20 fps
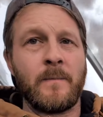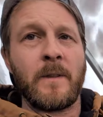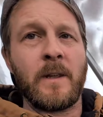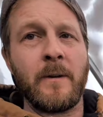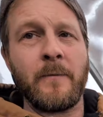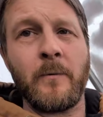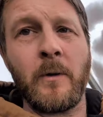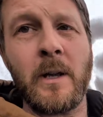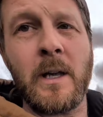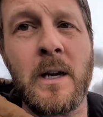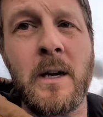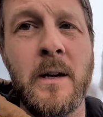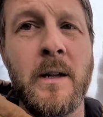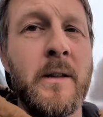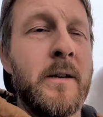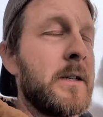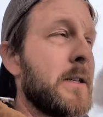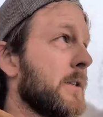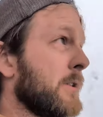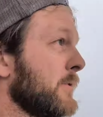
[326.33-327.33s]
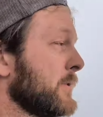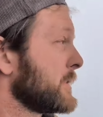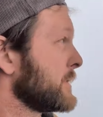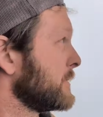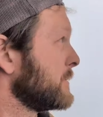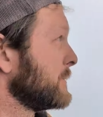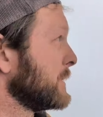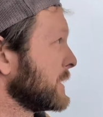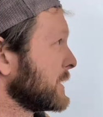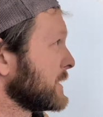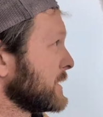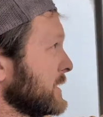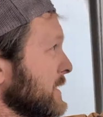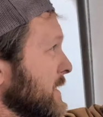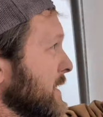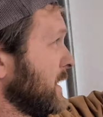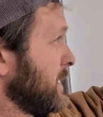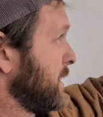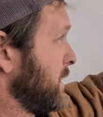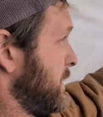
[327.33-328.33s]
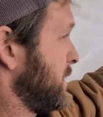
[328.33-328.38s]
if we get another snowstorm like this.